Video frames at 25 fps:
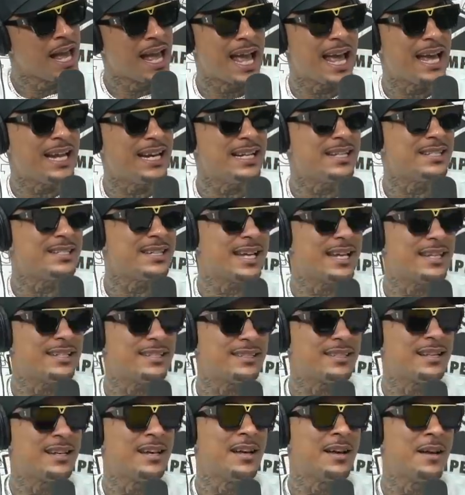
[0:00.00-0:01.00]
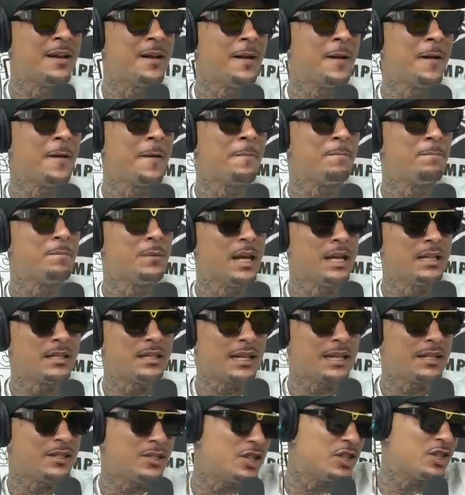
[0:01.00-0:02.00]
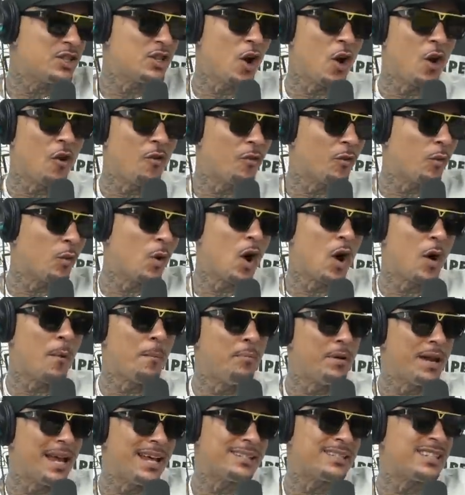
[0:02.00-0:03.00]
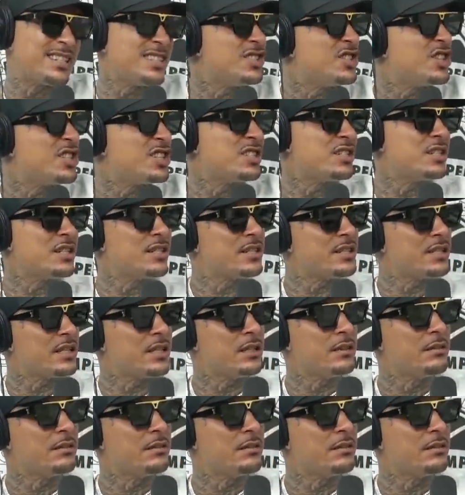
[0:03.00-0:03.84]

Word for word: And it's it's it's, it's just an overall blessing just to see.